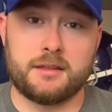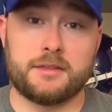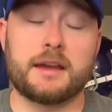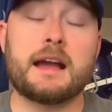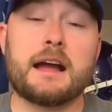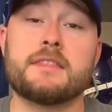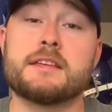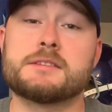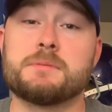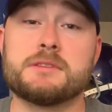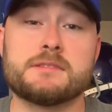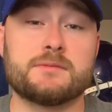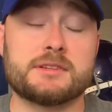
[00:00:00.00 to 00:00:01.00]
The guy that's
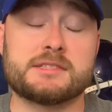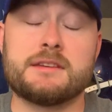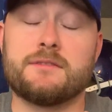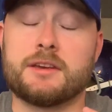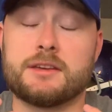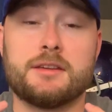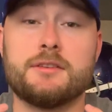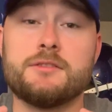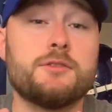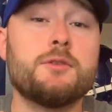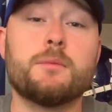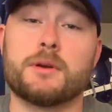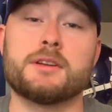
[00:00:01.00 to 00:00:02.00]
been receiving
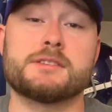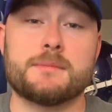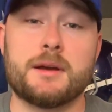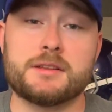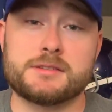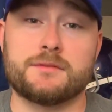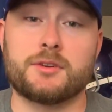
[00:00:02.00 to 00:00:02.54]
numerous amounts